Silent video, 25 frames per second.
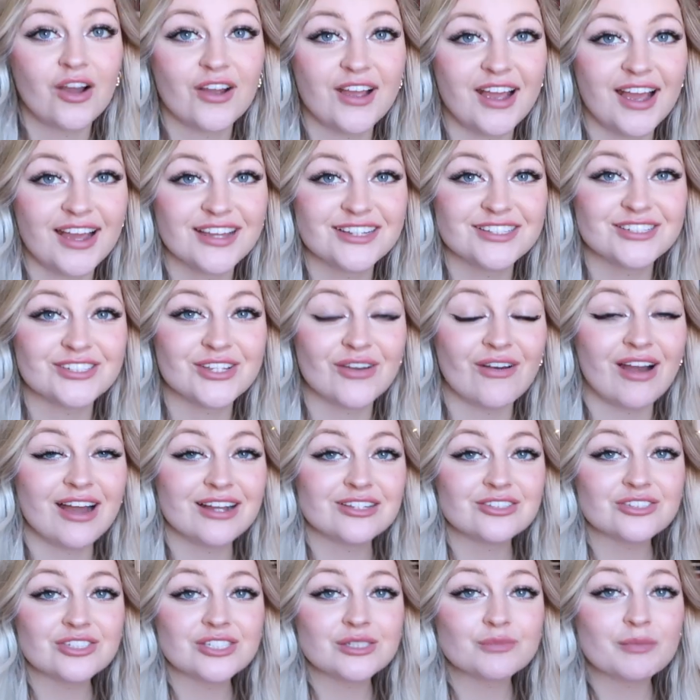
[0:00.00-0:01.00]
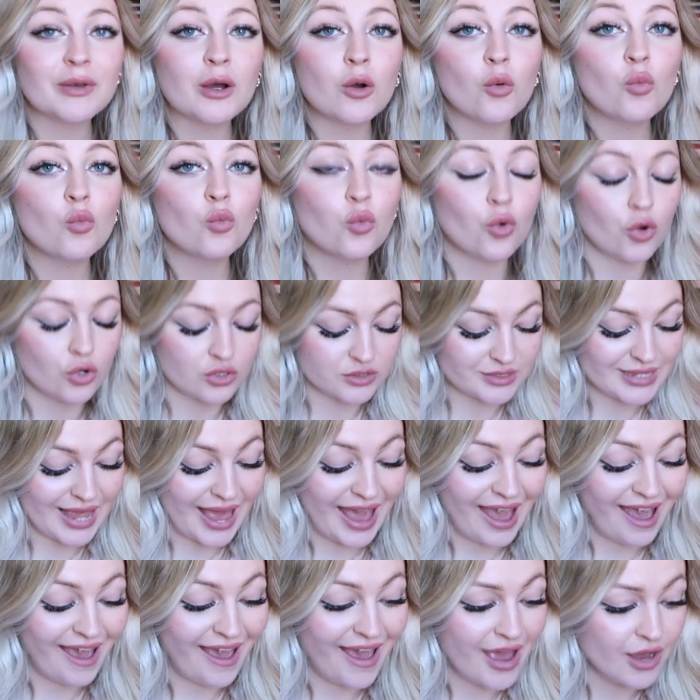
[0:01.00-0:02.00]
Okay, so I just spilt water
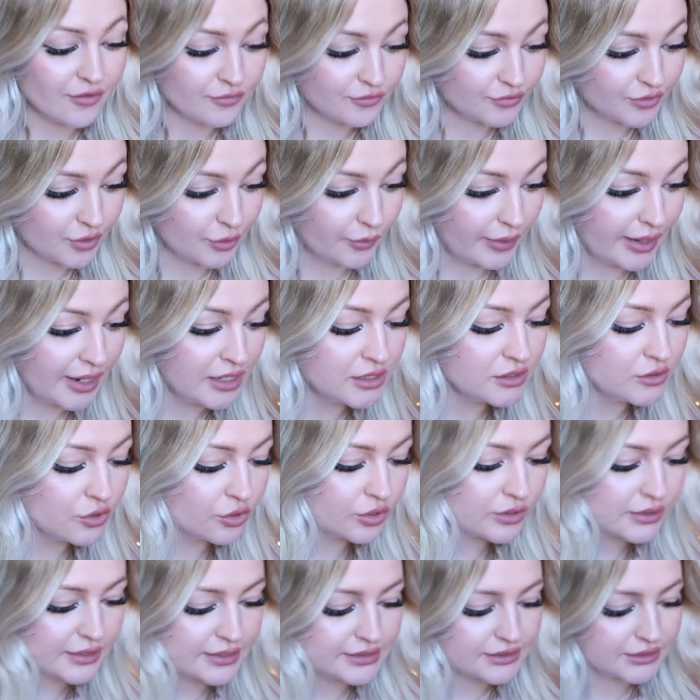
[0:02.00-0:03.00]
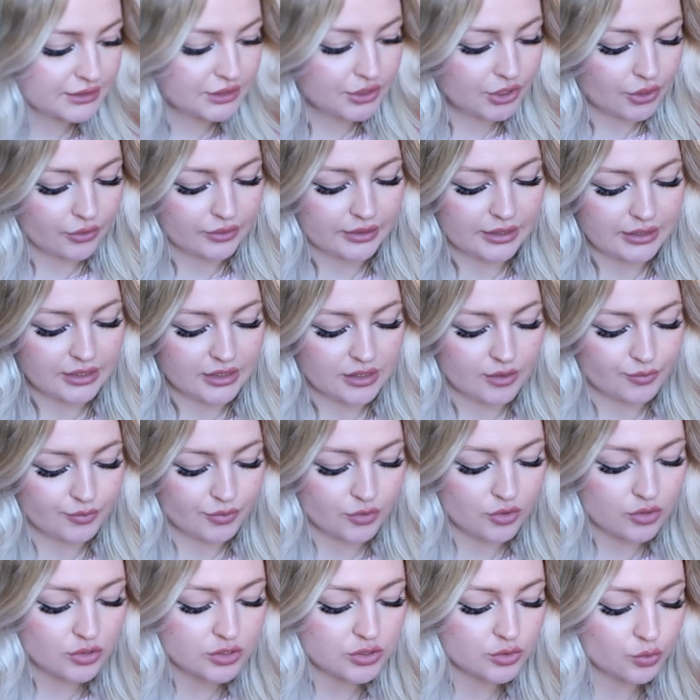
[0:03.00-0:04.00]
everywhere. Luckily, it didn't go on any of the
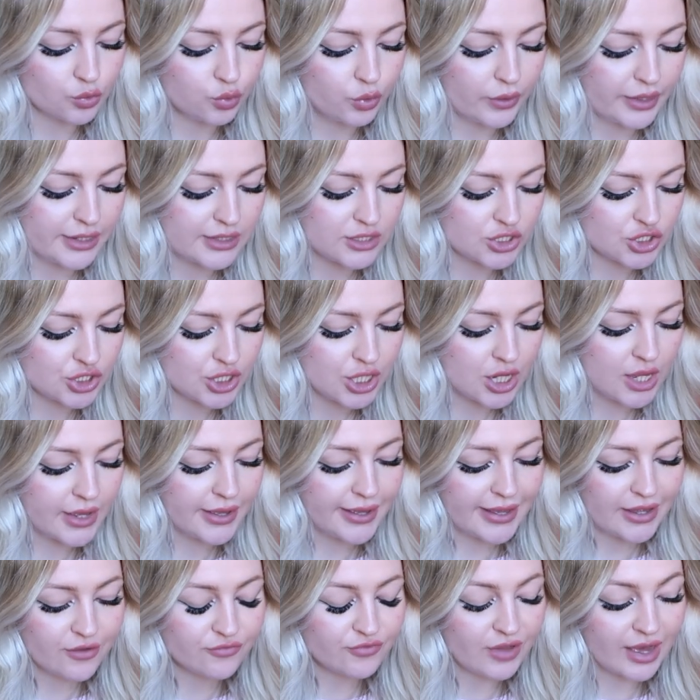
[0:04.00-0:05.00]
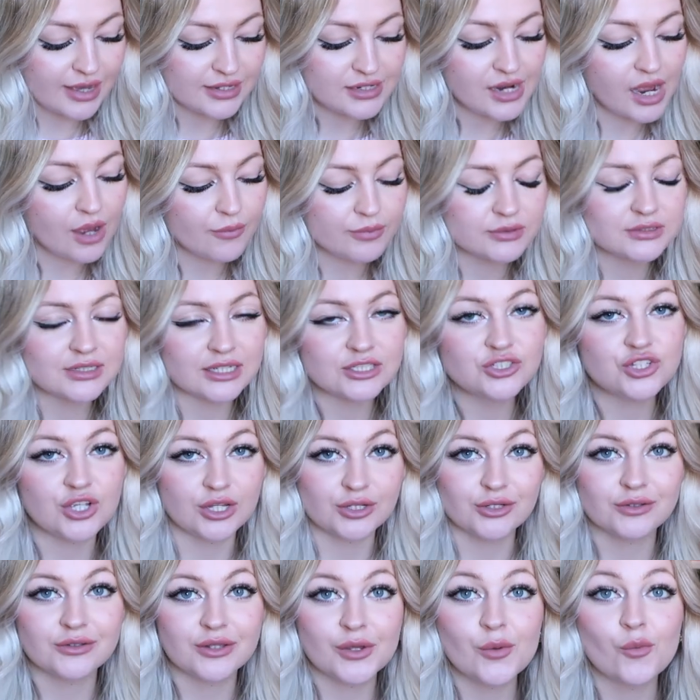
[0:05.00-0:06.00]
books, which if that had happened, I
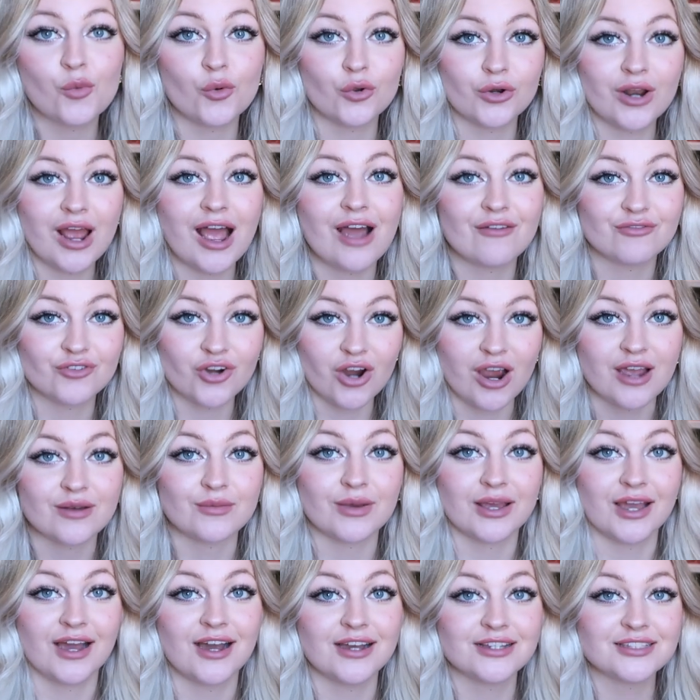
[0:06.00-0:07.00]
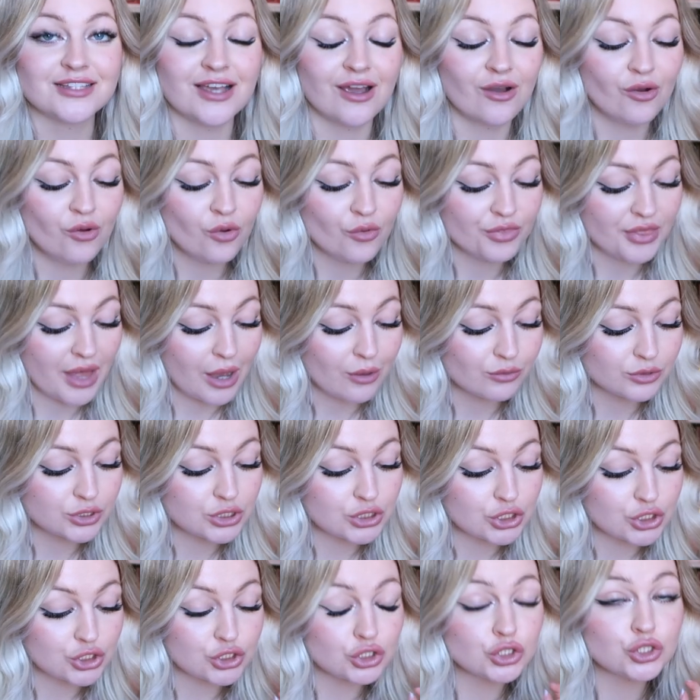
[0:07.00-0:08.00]
genuinely would have cried my eyes out. That
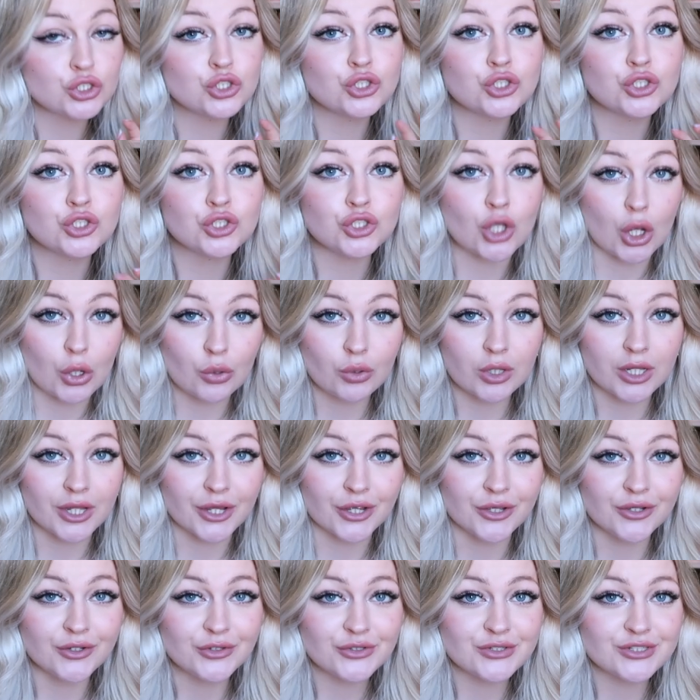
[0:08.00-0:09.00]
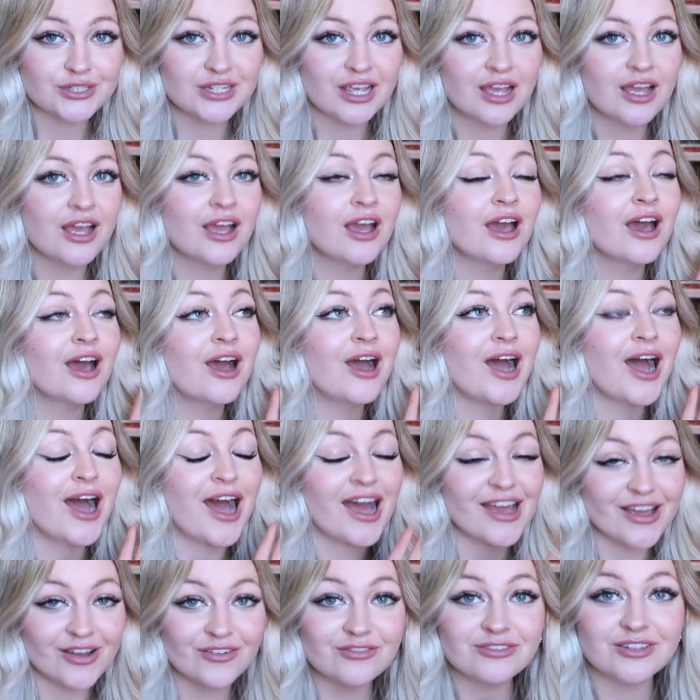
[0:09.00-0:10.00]
was so close.
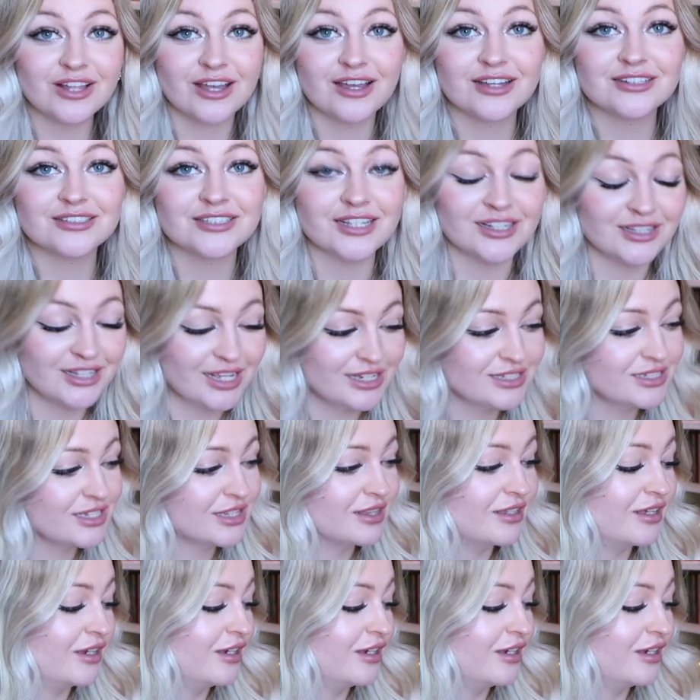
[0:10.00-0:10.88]
I have learned a lesson